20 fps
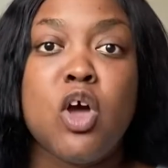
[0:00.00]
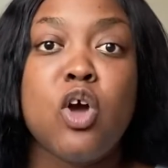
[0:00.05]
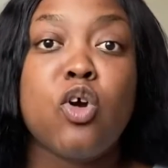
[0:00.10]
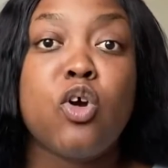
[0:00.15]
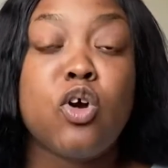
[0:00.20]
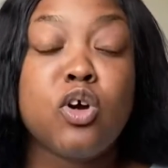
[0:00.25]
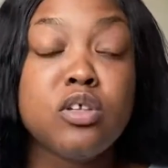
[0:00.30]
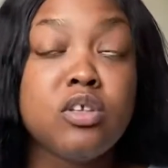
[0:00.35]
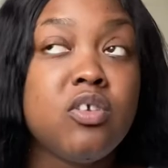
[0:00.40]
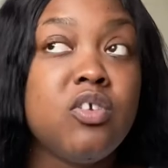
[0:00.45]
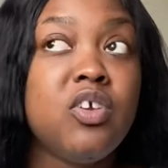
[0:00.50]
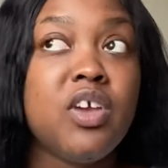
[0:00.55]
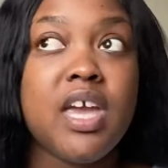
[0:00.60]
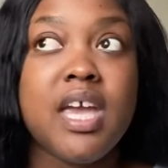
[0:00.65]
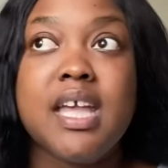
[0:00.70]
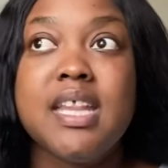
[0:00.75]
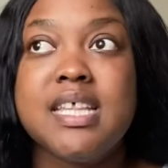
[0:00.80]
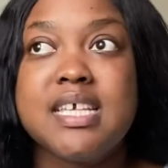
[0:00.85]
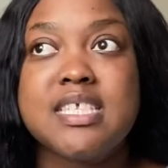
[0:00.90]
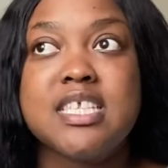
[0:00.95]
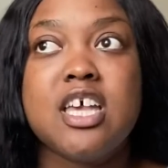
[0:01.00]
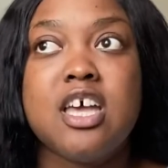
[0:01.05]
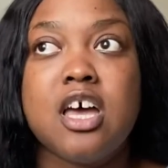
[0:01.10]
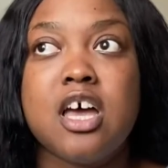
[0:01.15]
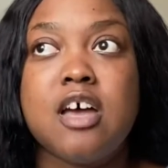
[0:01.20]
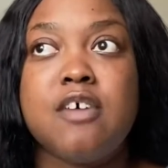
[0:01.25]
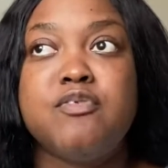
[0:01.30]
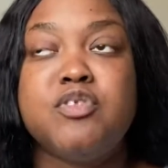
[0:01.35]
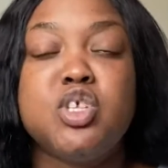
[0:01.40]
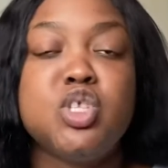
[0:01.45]
God created this
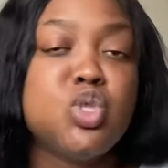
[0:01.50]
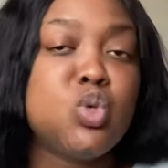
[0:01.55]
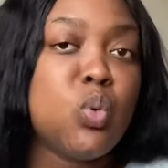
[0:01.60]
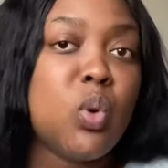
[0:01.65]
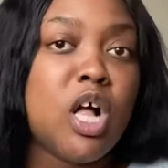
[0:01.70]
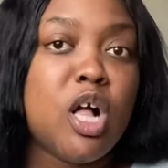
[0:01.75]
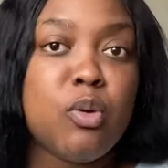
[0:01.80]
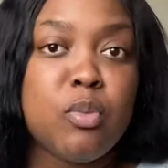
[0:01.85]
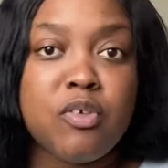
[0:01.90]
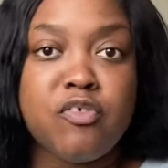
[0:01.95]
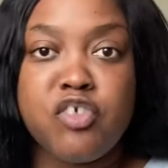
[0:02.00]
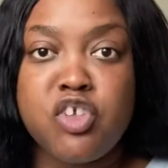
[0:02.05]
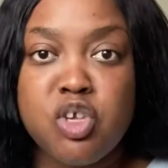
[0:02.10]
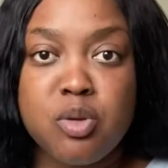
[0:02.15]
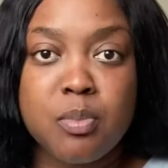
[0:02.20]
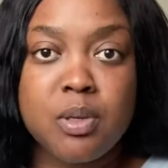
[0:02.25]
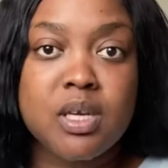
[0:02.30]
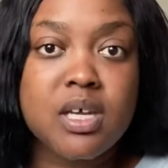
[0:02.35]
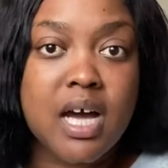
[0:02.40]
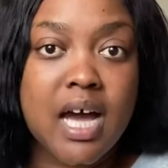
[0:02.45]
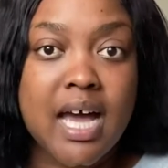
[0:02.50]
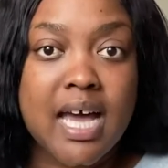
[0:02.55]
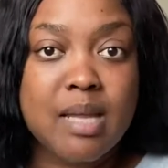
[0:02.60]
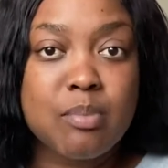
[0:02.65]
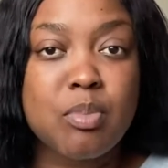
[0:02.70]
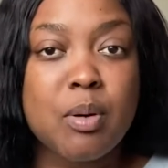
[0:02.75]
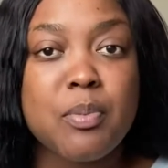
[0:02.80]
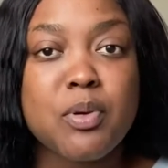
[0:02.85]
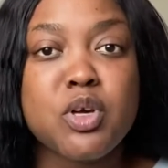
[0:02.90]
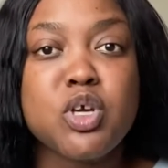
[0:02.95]
earth to dwell with humankind,
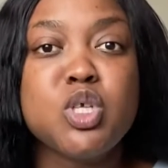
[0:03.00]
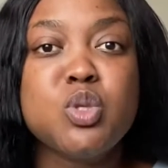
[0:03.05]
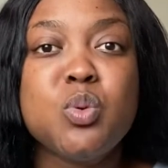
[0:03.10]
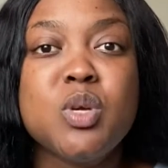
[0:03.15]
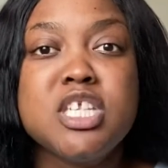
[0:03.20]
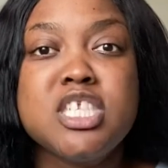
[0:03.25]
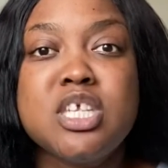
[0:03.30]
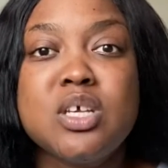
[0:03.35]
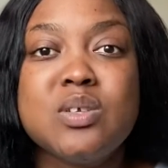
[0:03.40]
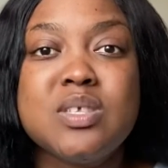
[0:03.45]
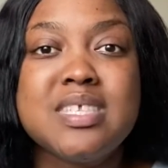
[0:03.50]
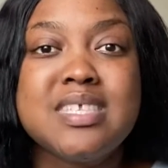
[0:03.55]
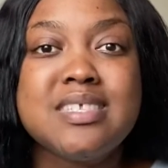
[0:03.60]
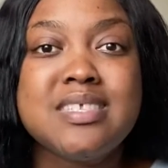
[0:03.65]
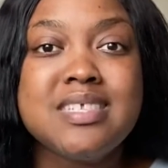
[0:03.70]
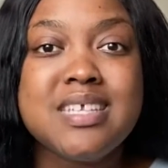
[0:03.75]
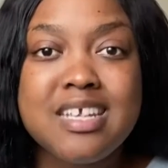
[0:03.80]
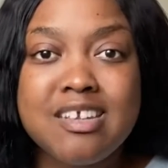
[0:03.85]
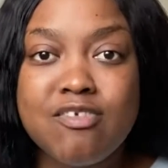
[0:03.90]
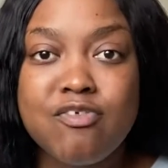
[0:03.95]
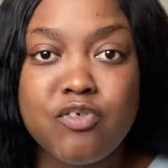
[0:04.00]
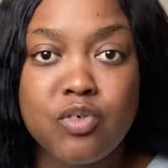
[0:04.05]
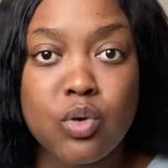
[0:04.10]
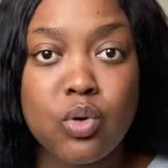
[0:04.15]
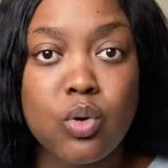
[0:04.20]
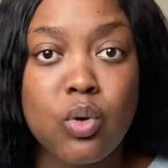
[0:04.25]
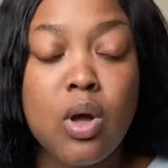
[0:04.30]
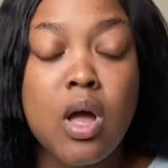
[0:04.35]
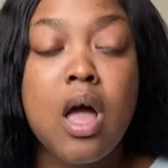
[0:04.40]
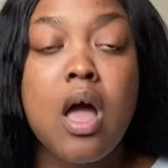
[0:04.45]
but because we're so
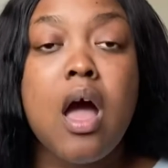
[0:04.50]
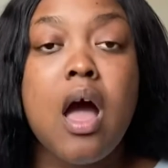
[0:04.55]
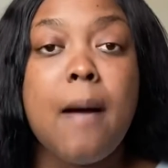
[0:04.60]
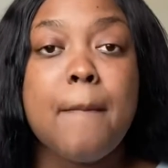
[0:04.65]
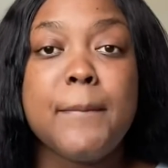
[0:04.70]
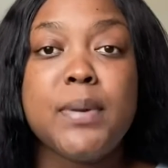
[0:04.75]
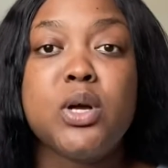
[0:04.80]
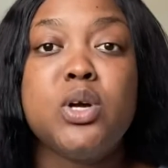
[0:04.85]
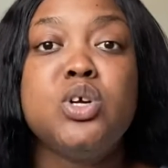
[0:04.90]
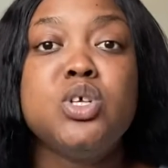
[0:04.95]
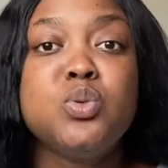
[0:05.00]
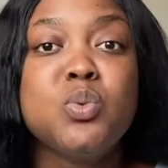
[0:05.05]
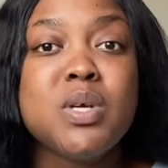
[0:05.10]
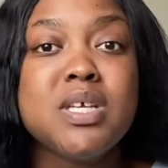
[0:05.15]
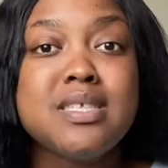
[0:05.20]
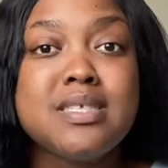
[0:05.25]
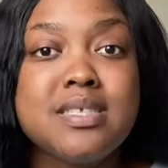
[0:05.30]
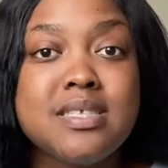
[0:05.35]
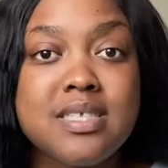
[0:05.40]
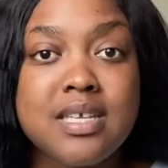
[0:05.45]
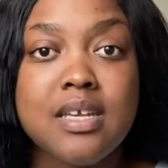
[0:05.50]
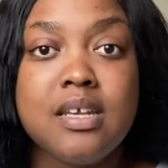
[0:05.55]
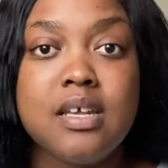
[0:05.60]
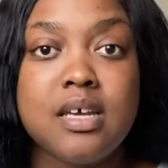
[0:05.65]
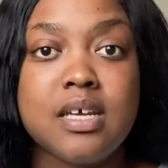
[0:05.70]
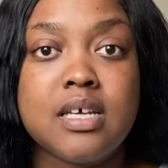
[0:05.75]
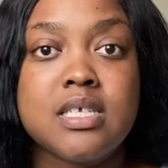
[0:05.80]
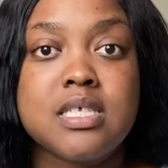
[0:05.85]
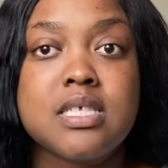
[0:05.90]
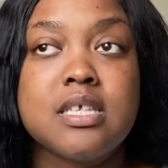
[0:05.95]
sinful and because we're
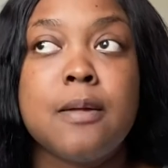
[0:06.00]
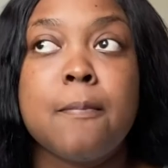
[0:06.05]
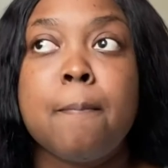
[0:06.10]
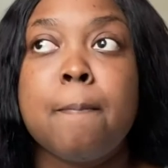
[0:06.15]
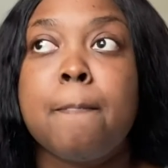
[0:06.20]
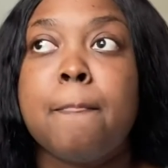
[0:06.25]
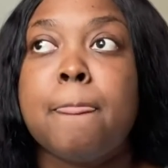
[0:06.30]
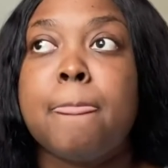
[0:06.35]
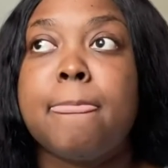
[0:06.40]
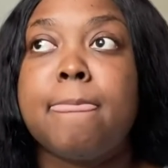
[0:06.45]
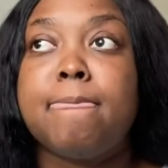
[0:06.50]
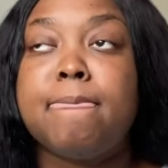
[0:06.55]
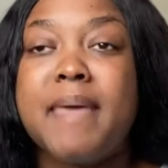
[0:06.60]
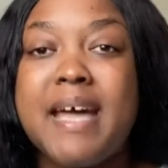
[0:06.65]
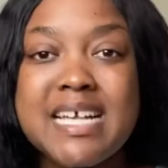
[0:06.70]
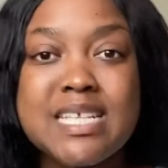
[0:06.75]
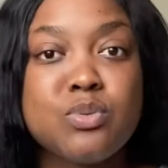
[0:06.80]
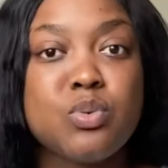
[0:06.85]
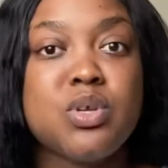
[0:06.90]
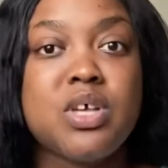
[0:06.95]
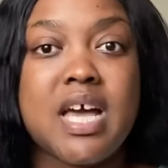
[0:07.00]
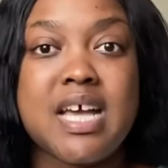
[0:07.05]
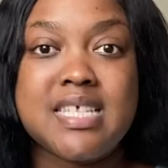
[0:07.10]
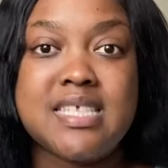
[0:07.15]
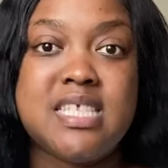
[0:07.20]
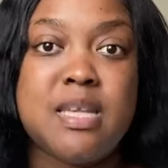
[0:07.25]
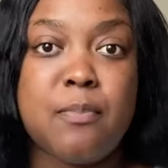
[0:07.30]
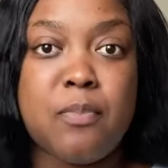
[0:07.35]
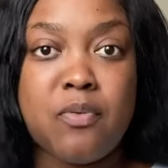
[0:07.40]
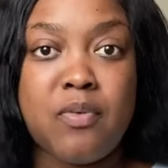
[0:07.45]
sinners, that's what has
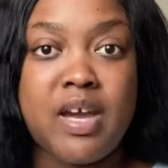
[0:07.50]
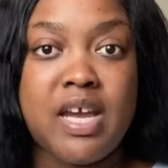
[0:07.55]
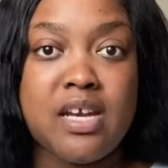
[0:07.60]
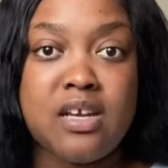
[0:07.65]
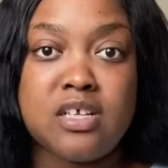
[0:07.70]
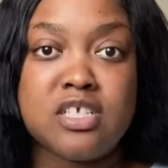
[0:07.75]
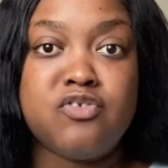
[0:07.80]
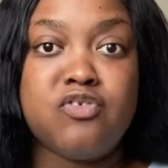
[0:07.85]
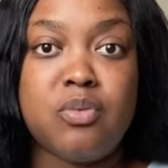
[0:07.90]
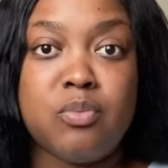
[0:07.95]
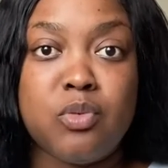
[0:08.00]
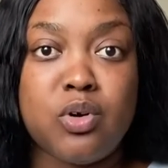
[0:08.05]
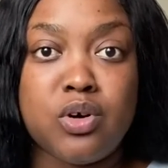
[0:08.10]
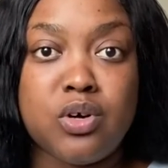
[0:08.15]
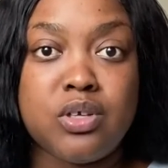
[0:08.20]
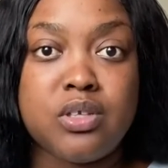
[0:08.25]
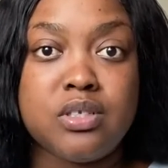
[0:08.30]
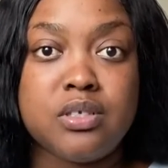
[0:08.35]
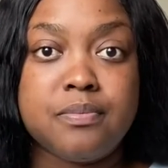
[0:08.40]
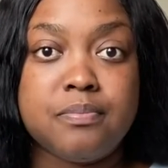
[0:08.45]
separated us from God.